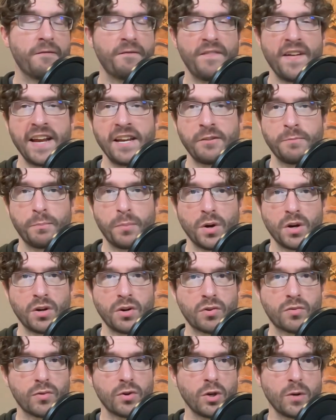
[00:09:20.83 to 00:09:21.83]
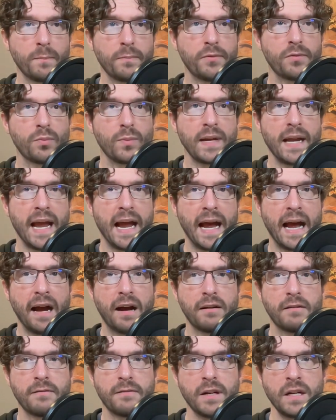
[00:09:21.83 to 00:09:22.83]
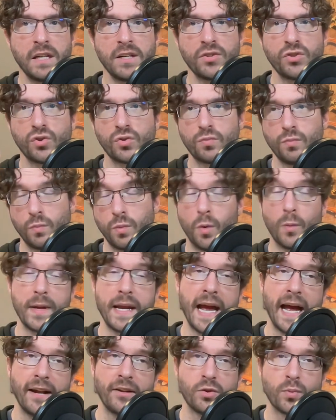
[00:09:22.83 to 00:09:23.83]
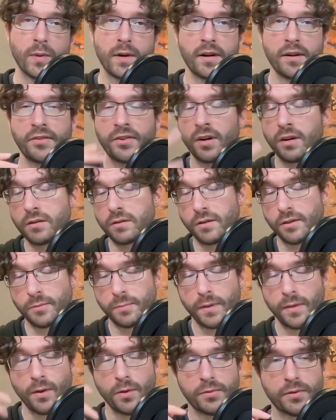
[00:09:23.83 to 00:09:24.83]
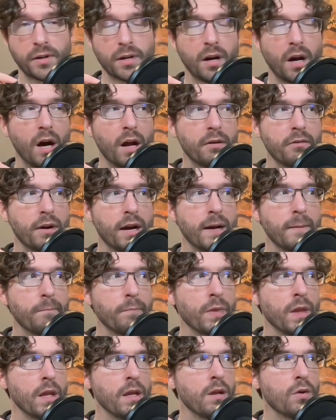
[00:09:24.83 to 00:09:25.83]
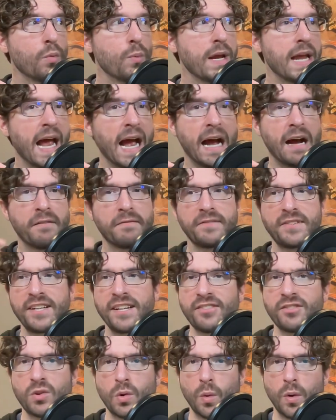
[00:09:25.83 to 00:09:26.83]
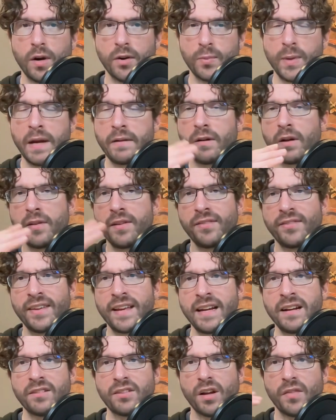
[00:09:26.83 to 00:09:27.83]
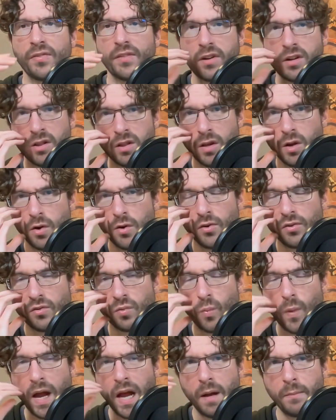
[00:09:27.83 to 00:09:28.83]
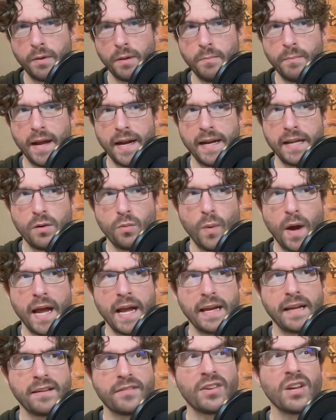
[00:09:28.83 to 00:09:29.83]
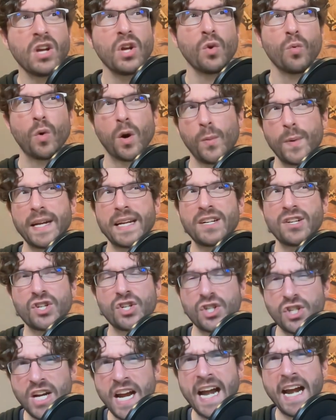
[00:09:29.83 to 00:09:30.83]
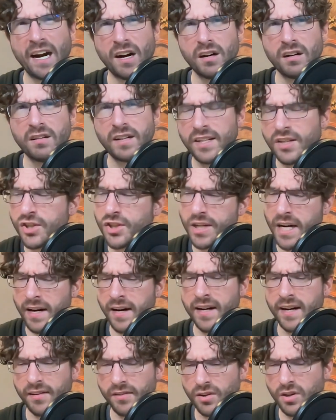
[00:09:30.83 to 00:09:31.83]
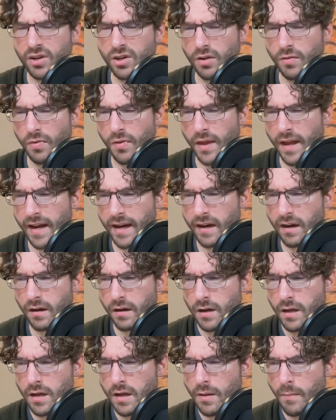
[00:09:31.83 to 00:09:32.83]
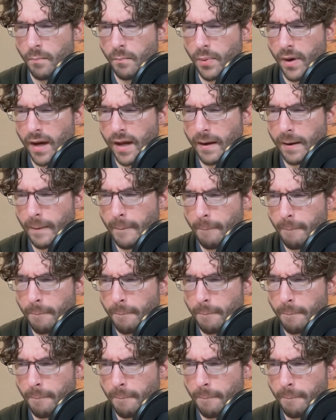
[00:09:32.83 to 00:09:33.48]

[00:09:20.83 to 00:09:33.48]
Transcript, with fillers: Facebook groups. We have, we had Twitter circles, but those are gone, right? We have Discord. We have all these things on the closed web in many ways where we can share, and sharing is a good thing, but